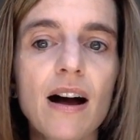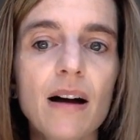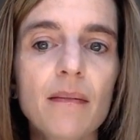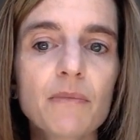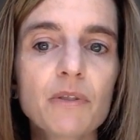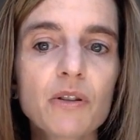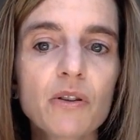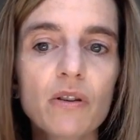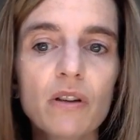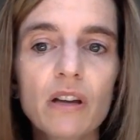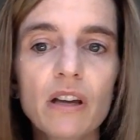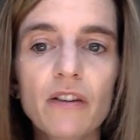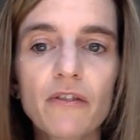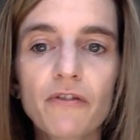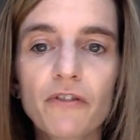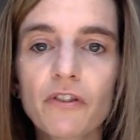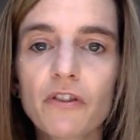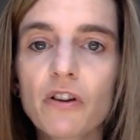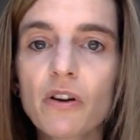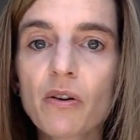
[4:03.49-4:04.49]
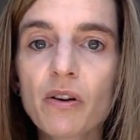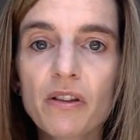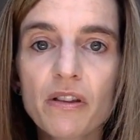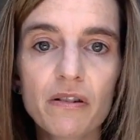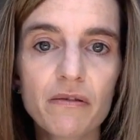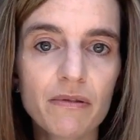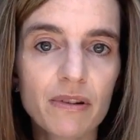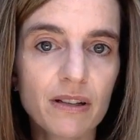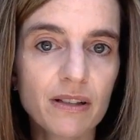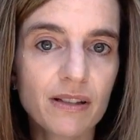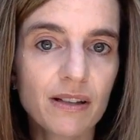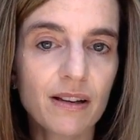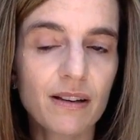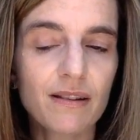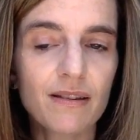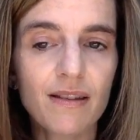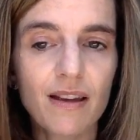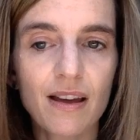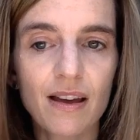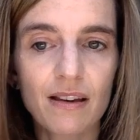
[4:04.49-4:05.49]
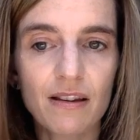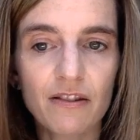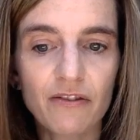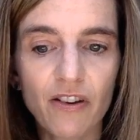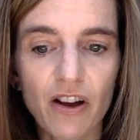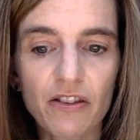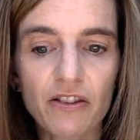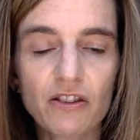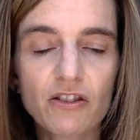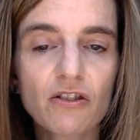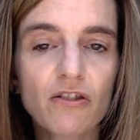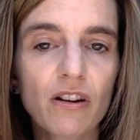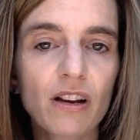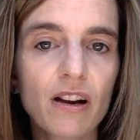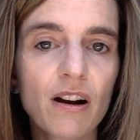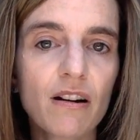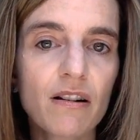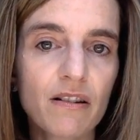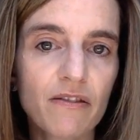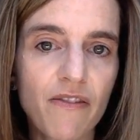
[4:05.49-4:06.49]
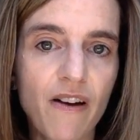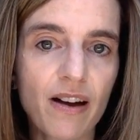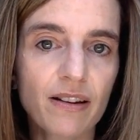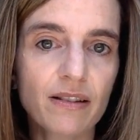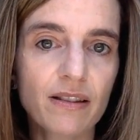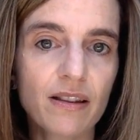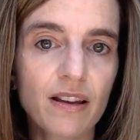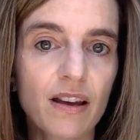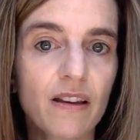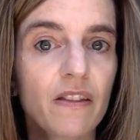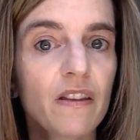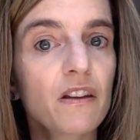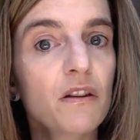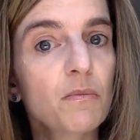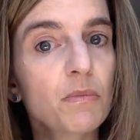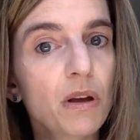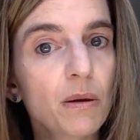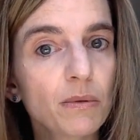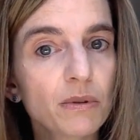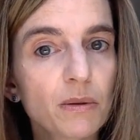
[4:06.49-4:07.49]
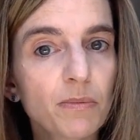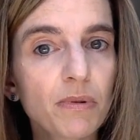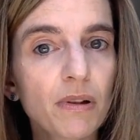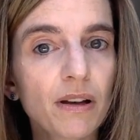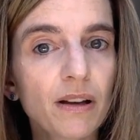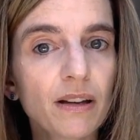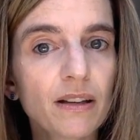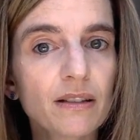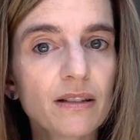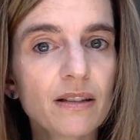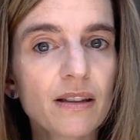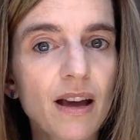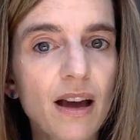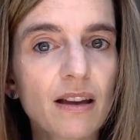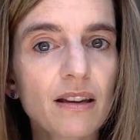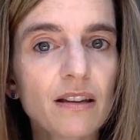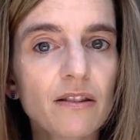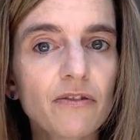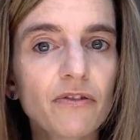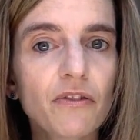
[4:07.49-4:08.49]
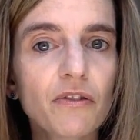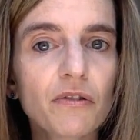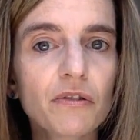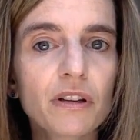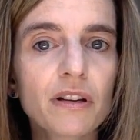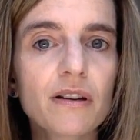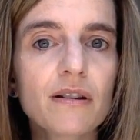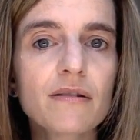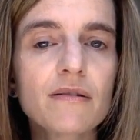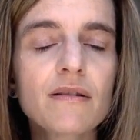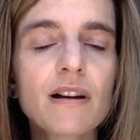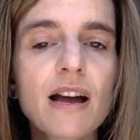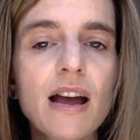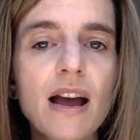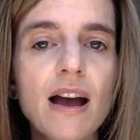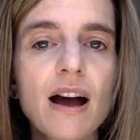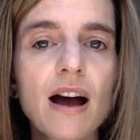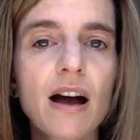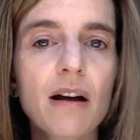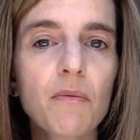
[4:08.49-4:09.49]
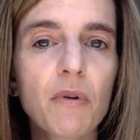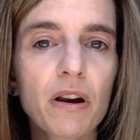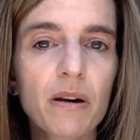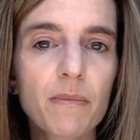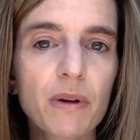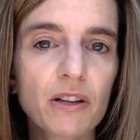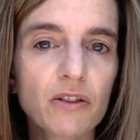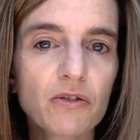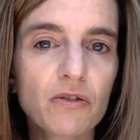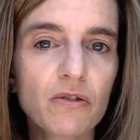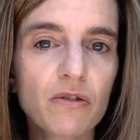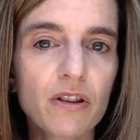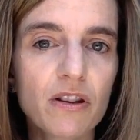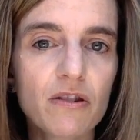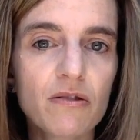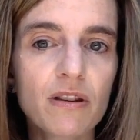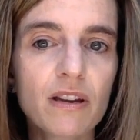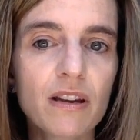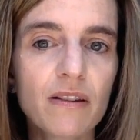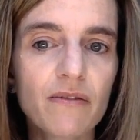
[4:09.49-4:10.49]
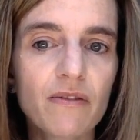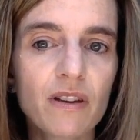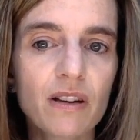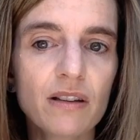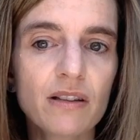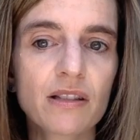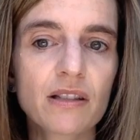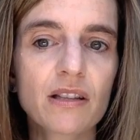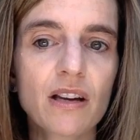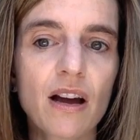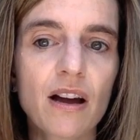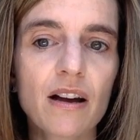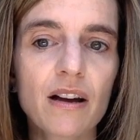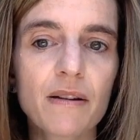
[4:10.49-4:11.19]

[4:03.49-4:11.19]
So if for no other reason, then you've got this great artifact at the end that you'll be able to plunk into that eFolio. I want to make sure that you give this